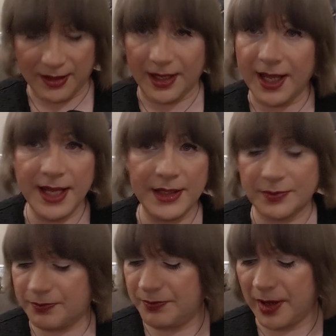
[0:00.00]
I
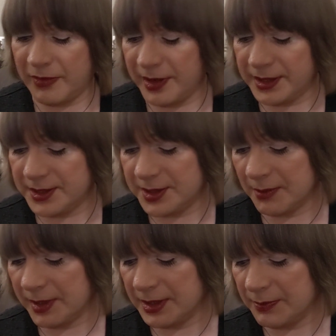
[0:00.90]
think this is
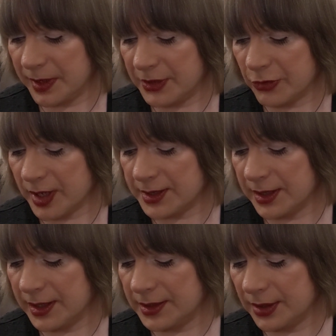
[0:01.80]
Tom King's best writing
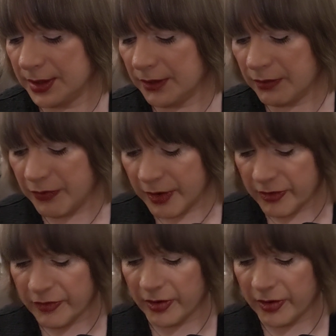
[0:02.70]
he's done in a very,